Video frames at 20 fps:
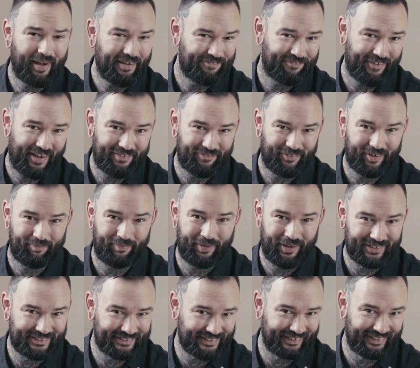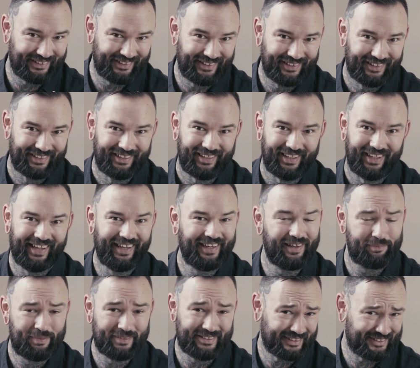favorite person in
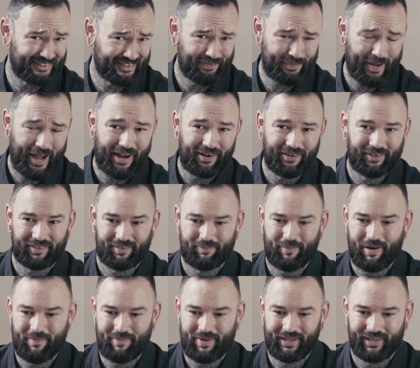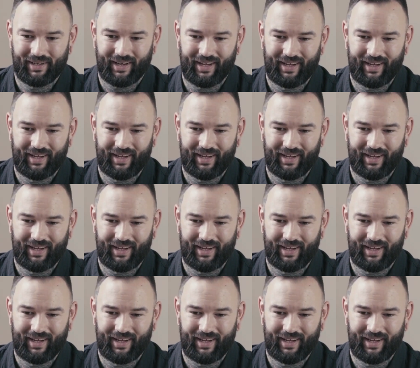a position of power at the moment.